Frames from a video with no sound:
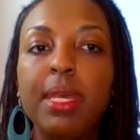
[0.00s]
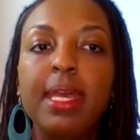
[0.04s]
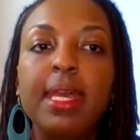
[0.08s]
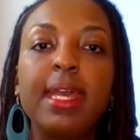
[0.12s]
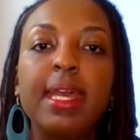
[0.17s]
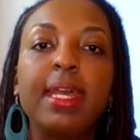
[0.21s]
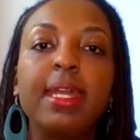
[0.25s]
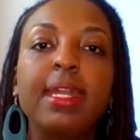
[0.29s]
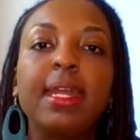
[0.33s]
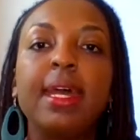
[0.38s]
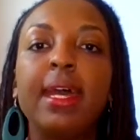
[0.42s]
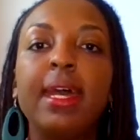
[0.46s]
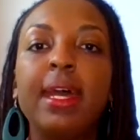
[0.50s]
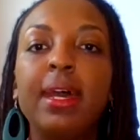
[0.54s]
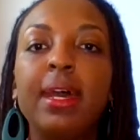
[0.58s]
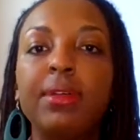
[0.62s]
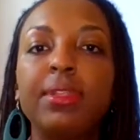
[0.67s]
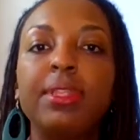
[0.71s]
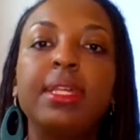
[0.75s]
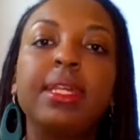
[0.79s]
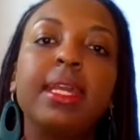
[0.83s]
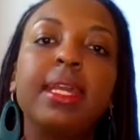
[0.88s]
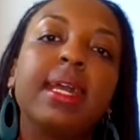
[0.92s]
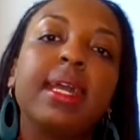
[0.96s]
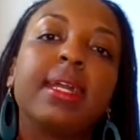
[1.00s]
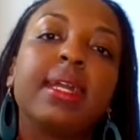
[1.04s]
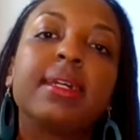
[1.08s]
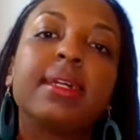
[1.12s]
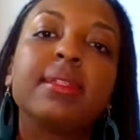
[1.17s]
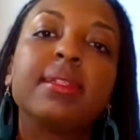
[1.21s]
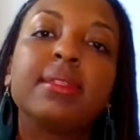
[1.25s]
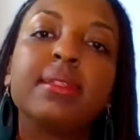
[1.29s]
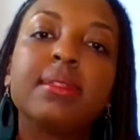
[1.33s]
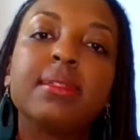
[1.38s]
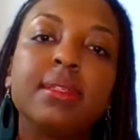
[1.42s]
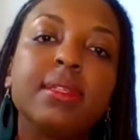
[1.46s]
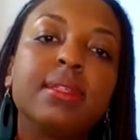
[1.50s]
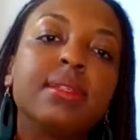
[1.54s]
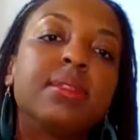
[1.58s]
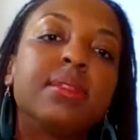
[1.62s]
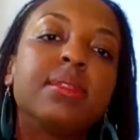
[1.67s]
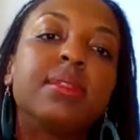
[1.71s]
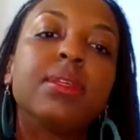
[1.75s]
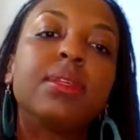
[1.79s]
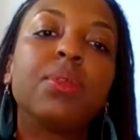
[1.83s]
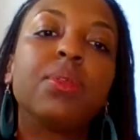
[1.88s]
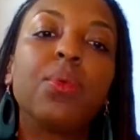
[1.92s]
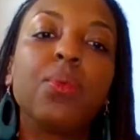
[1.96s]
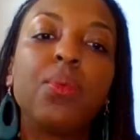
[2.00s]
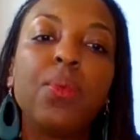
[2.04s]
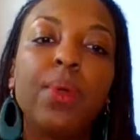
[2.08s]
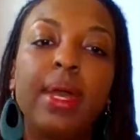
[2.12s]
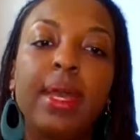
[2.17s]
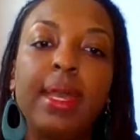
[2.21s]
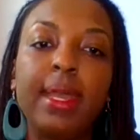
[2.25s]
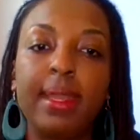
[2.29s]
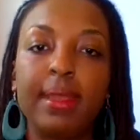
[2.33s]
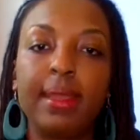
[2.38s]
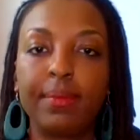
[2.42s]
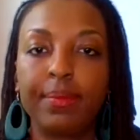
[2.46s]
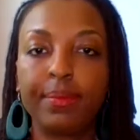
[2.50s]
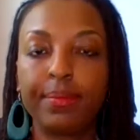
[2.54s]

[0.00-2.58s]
in a healthy and consistent way.